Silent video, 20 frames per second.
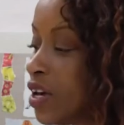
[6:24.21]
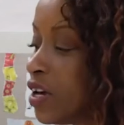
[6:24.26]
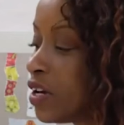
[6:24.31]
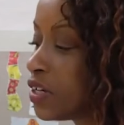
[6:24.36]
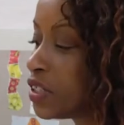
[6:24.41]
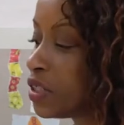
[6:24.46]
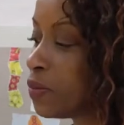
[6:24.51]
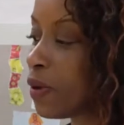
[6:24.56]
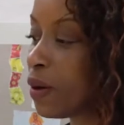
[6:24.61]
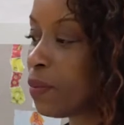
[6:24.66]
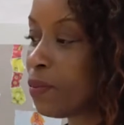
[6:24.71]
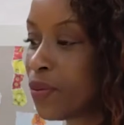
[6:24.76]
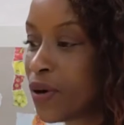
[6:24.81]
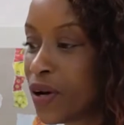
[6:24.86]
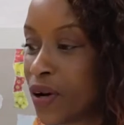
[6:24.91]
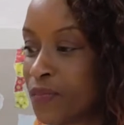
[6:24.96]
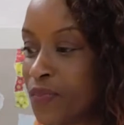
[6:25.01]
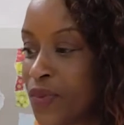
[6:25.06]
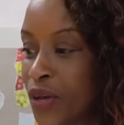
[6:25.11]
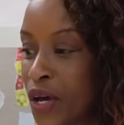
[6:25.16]
Because
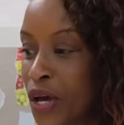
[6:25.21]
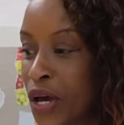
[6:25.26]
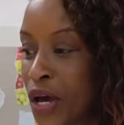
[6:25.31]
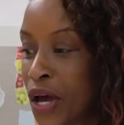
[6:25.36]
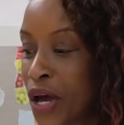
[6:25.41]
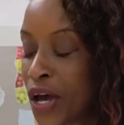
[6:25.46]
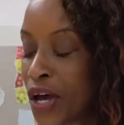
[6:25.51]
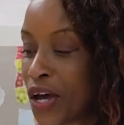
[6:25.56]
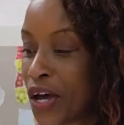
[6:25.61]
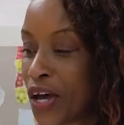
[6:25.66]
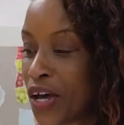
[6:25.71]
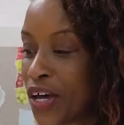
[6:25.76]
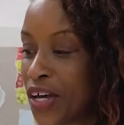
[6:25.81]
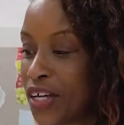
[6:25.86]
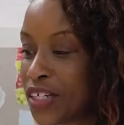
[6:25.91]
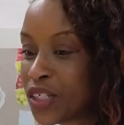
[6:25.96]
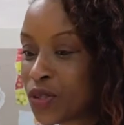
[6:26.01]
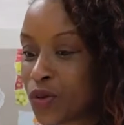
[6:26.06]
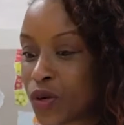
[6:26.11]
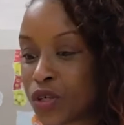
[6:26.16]
remember,
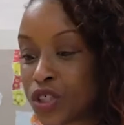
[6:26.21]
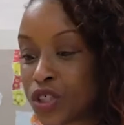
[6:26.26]
it's